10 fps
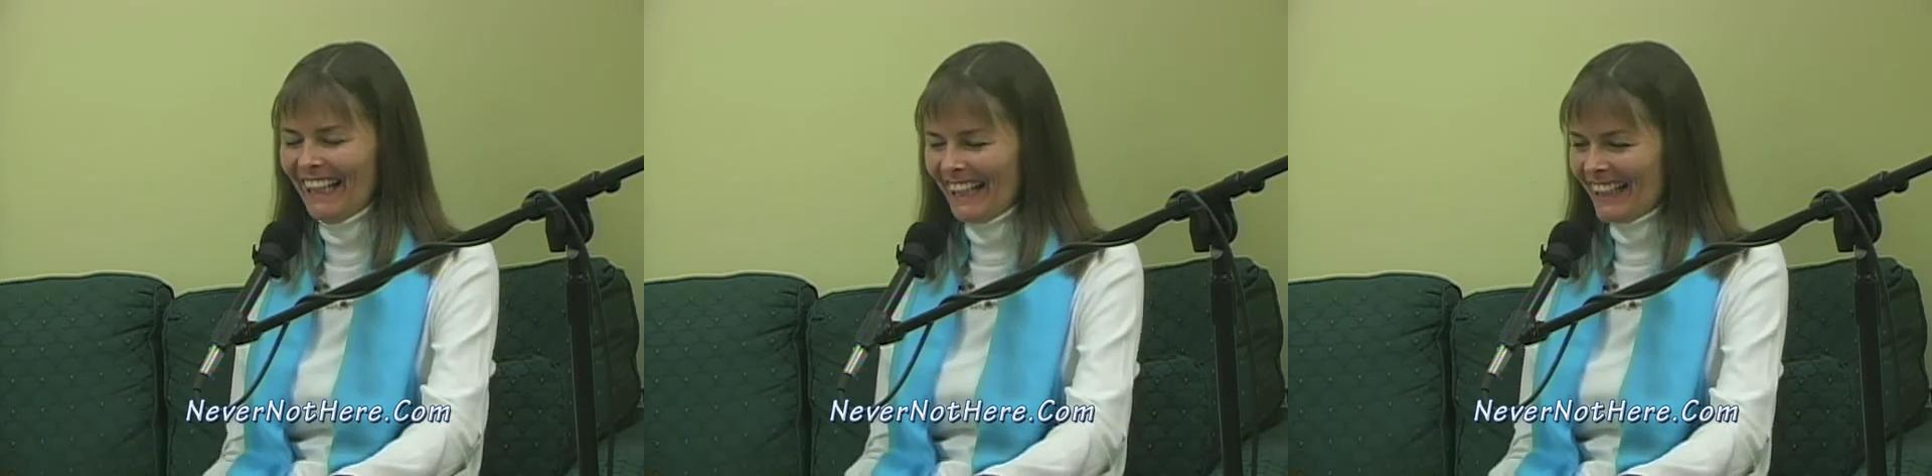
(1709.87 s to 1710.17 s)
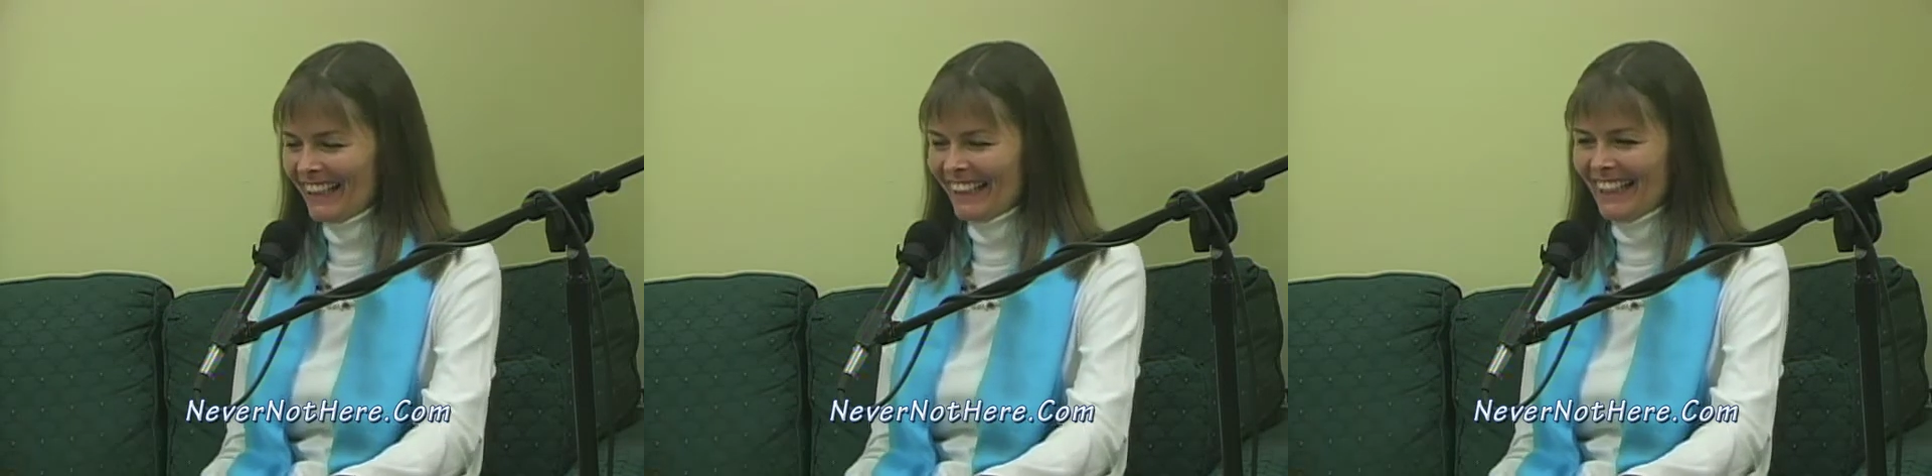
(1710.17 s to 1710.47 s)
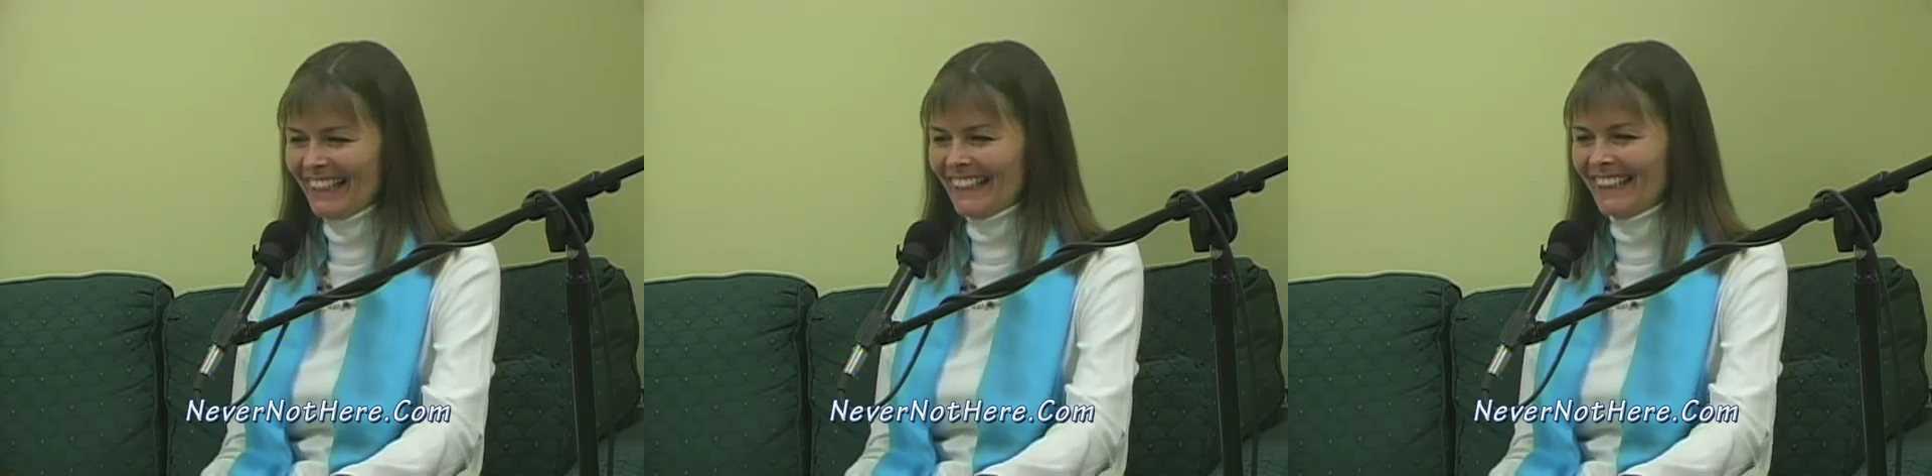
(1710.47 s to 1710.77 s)
I'm
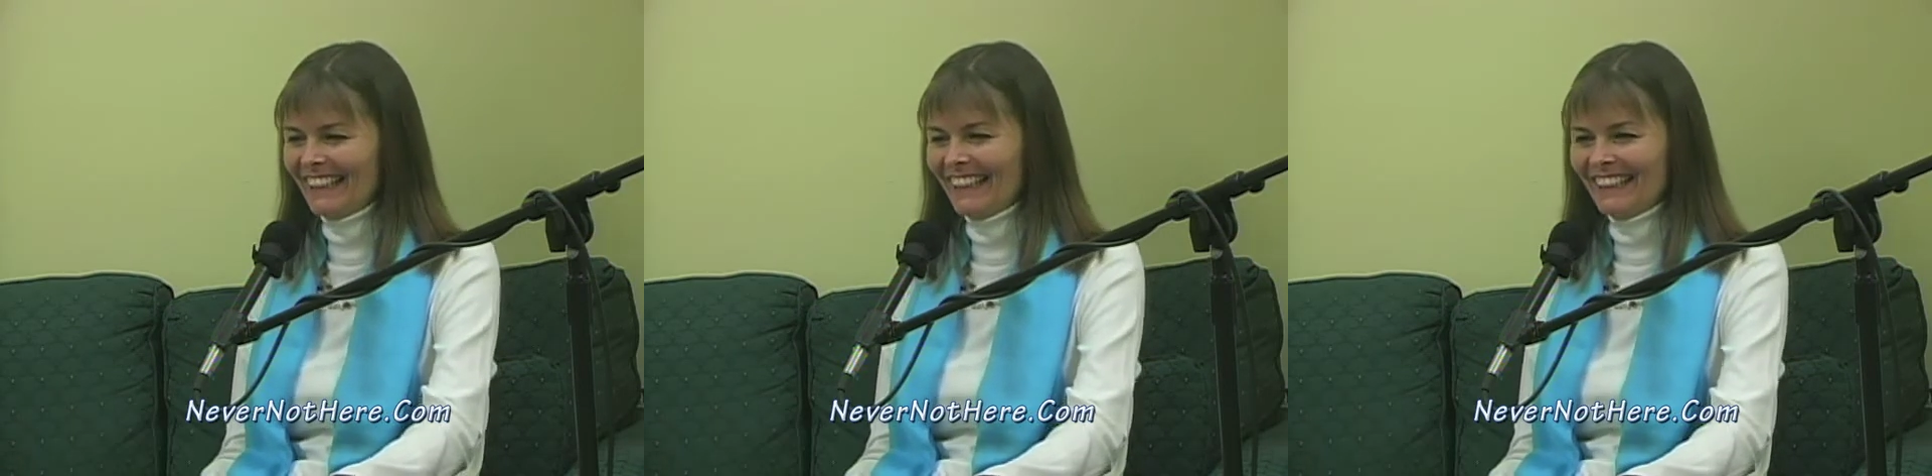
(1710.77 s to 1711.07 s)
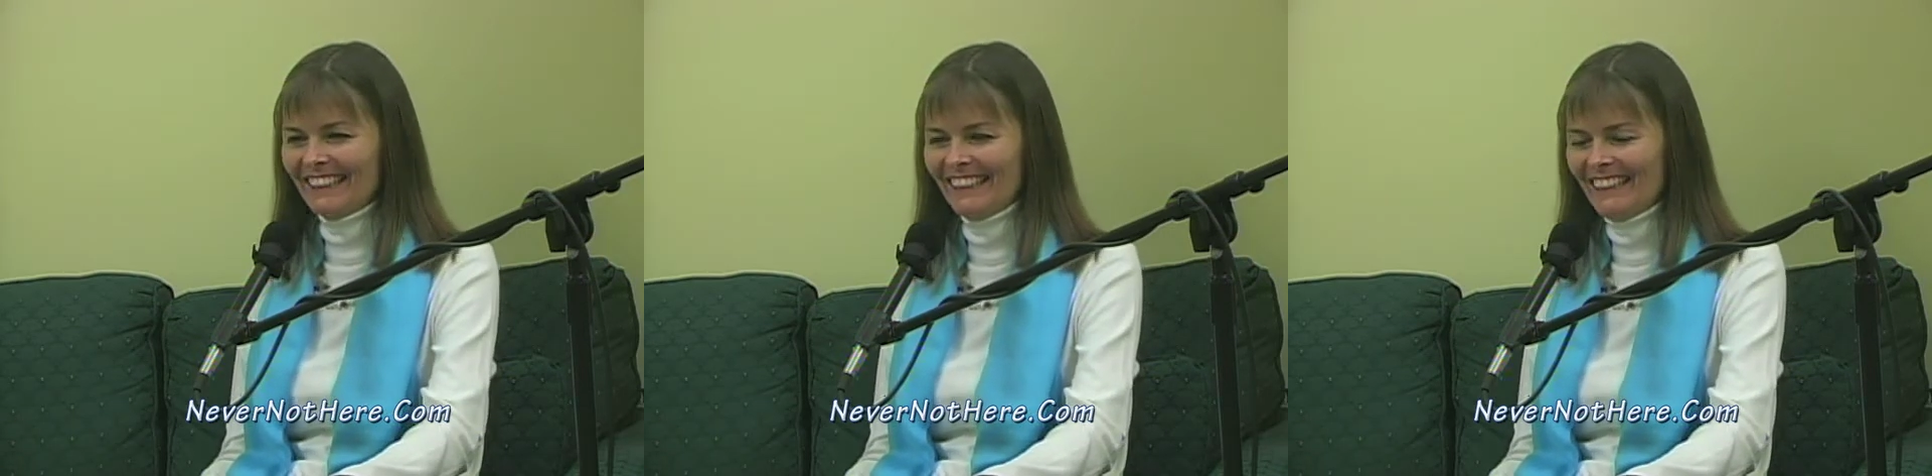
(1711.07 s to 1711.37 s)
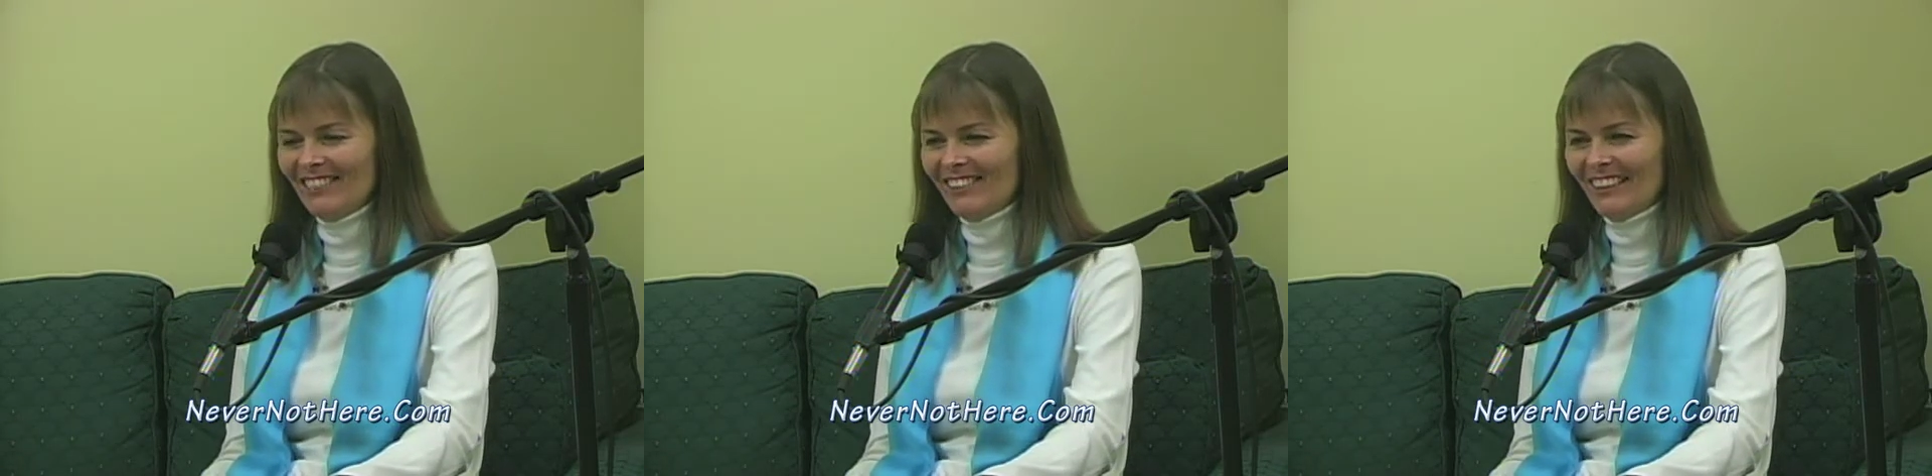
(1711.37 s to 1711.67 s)
like, didn't
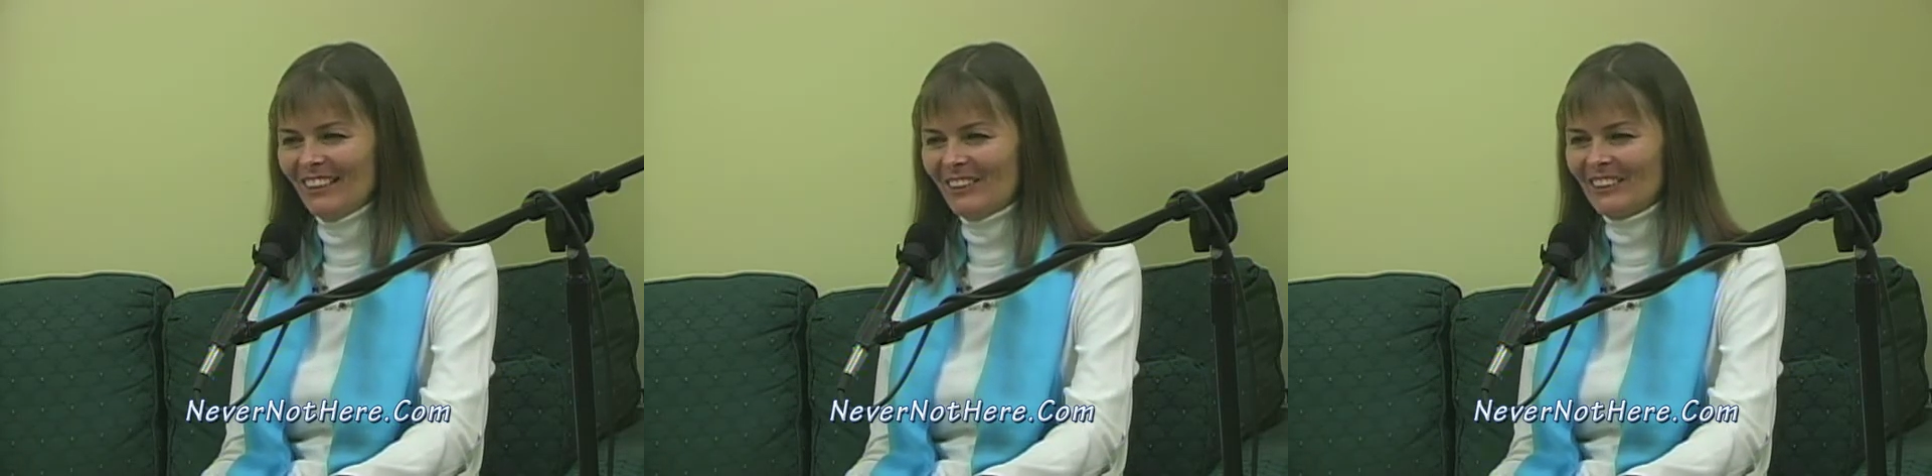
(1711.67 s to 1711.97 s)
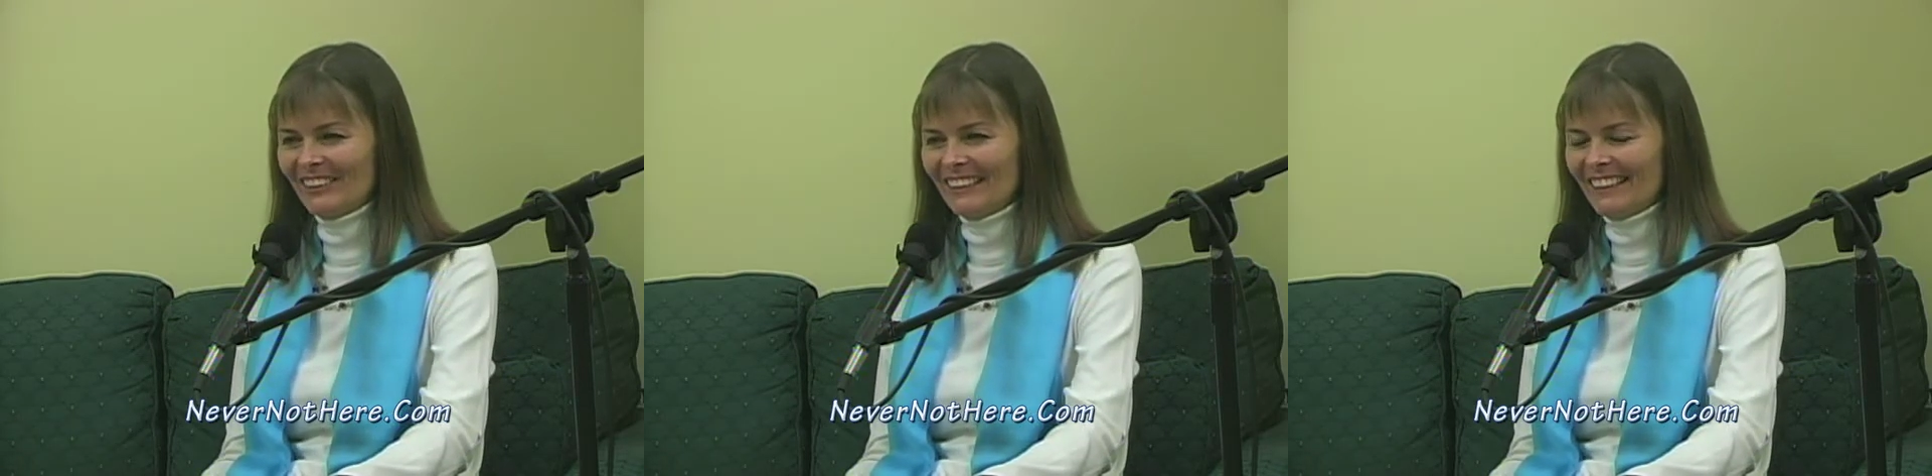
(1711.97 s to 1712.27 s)
even know.